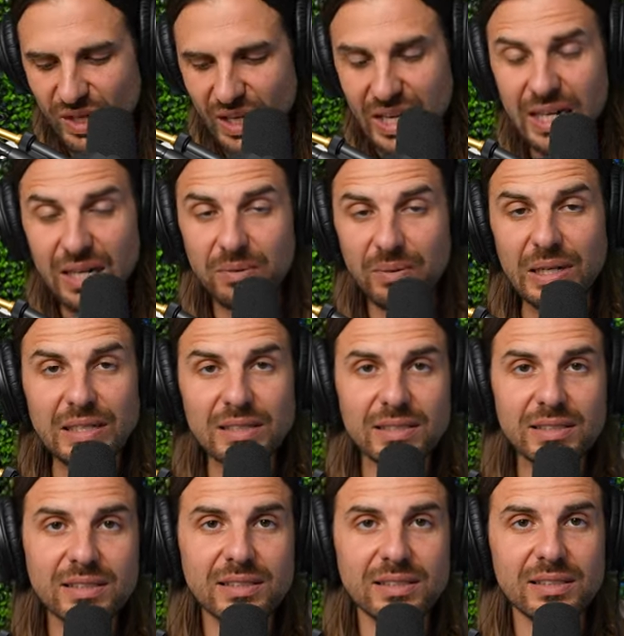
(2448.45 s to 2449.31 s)

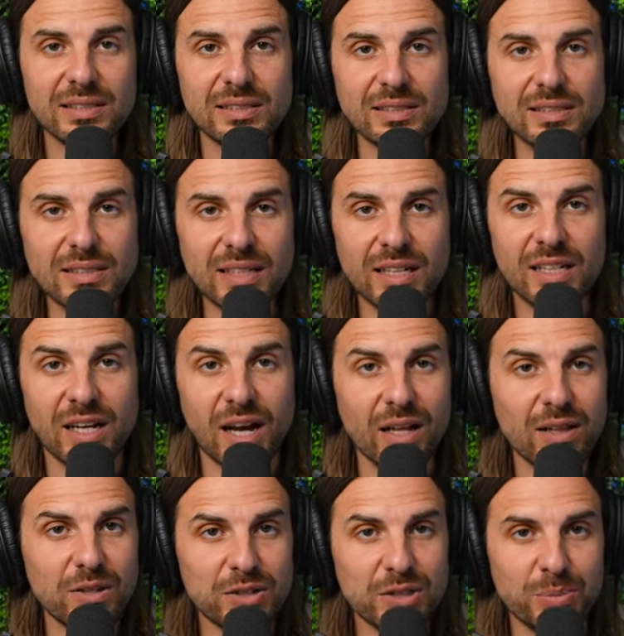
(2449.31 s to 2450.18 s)
Anyways.
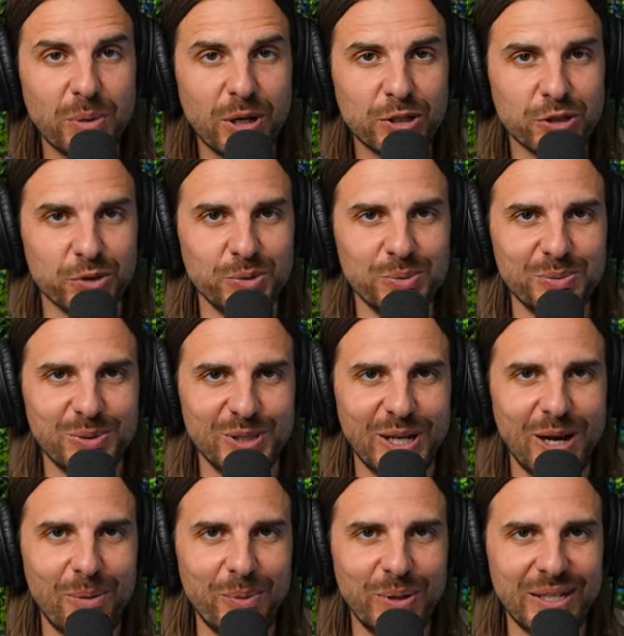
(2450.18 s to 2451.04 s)
Colors mushrooms
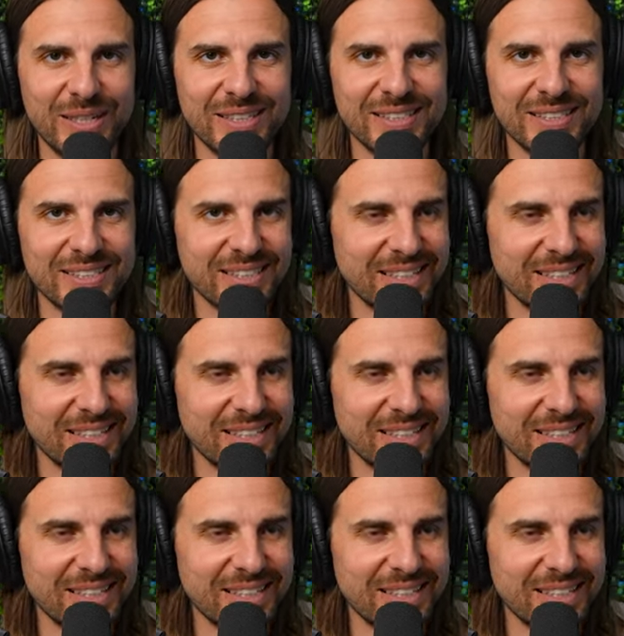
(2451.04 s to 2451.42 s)
gummy.